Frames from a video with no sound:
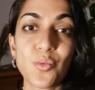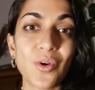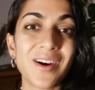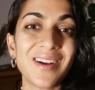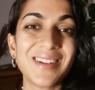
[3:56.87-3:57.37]

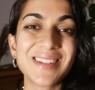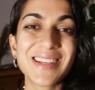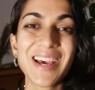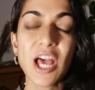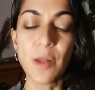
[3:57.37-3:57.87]
world.
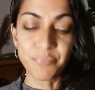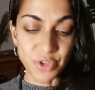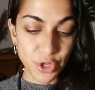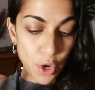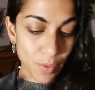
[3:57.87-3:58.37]

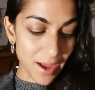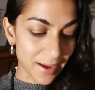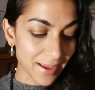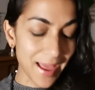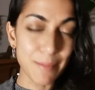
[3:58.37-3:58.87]

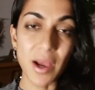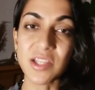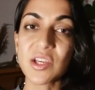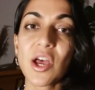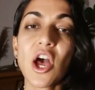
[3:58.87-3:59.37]
I came back
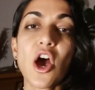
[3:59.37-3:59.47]
to